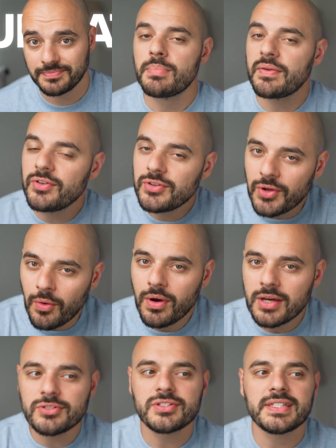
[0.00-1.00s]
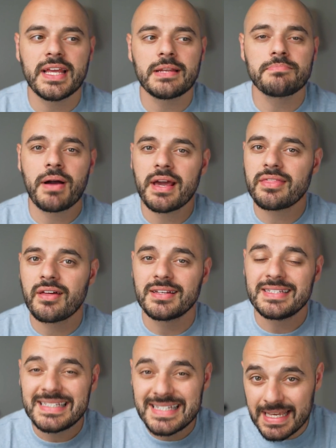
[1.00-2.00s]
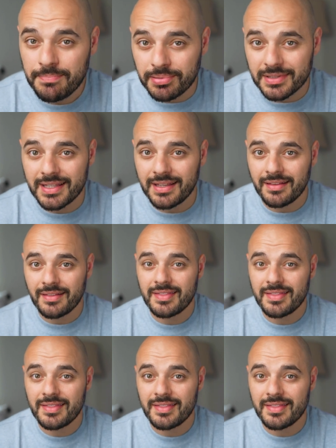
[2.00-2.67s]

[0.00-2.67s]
But if you don't understand Python deeply,